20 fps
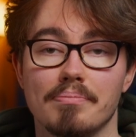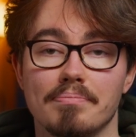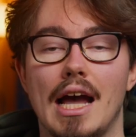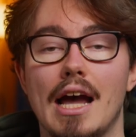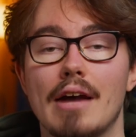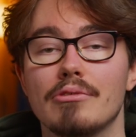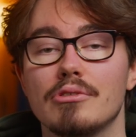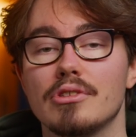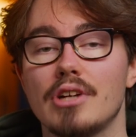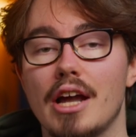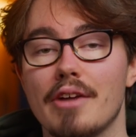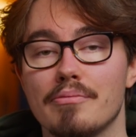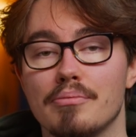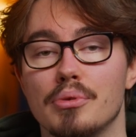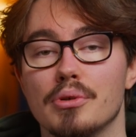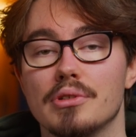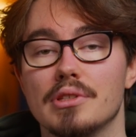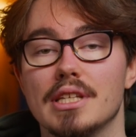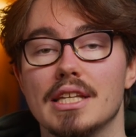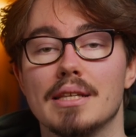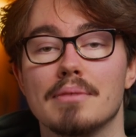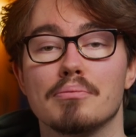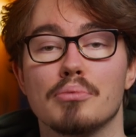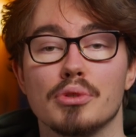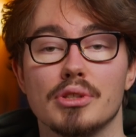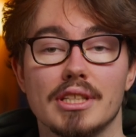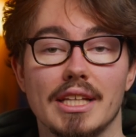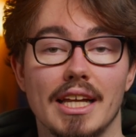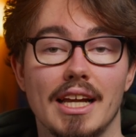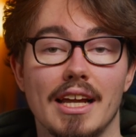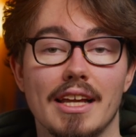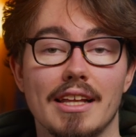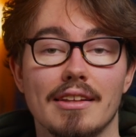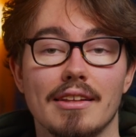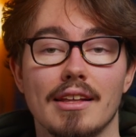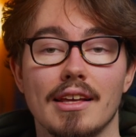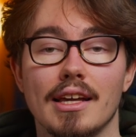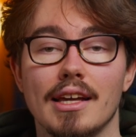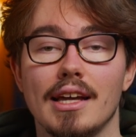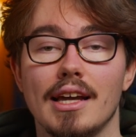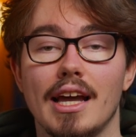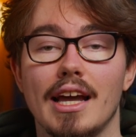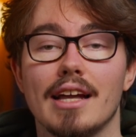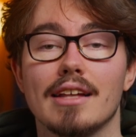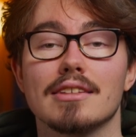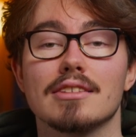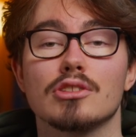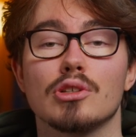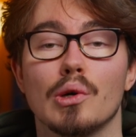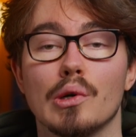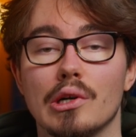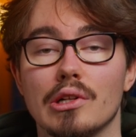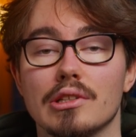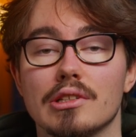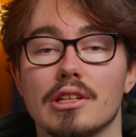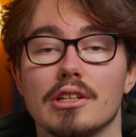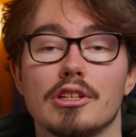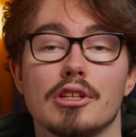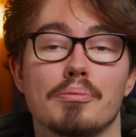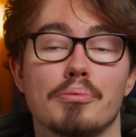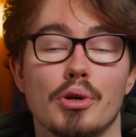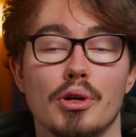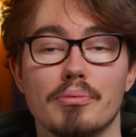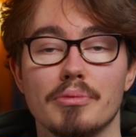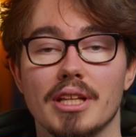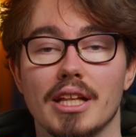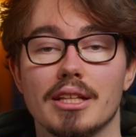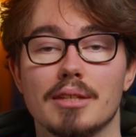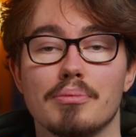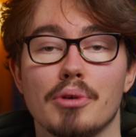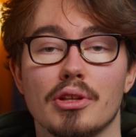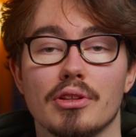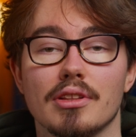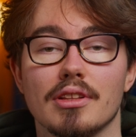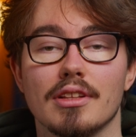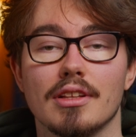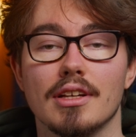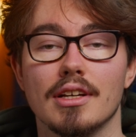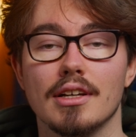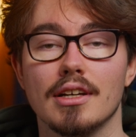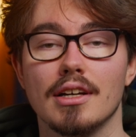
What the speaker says: After I've put the input data in and toggled the permanent button,